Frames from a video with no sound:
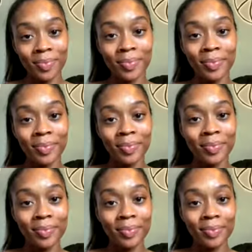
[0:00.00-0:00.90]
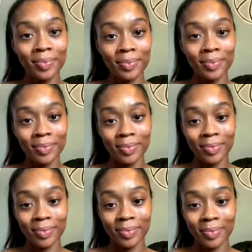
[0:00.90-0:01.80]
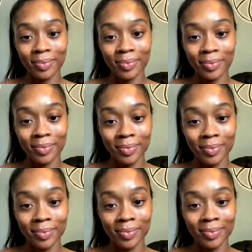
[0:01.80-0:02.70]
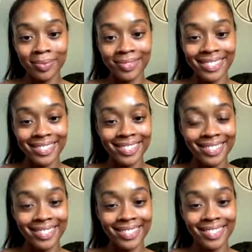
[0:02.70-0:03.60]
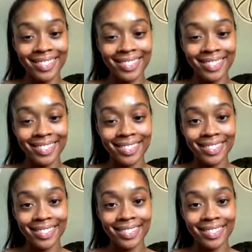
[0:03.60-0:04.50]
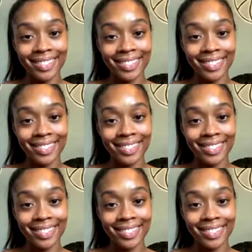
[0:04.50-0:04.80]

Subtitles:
This person isn't speaking.